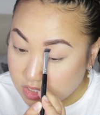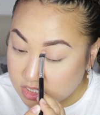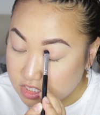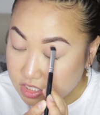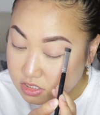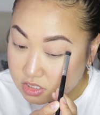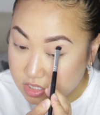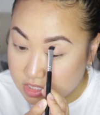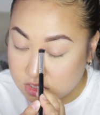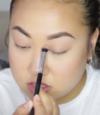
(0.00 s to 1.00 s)
It's such
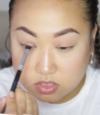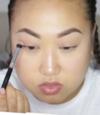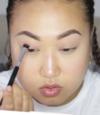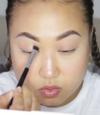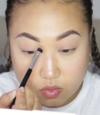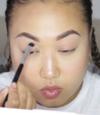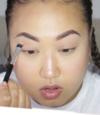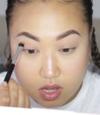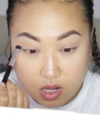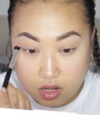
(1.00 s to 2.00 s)
a subtle
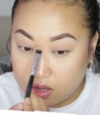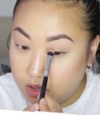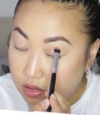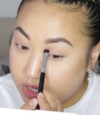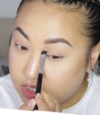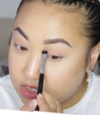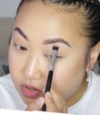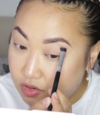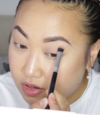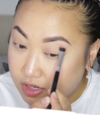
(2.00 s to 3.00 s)
colour, but it's so
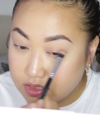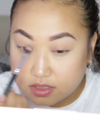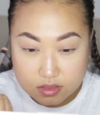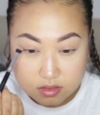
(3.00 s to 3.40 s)
nice.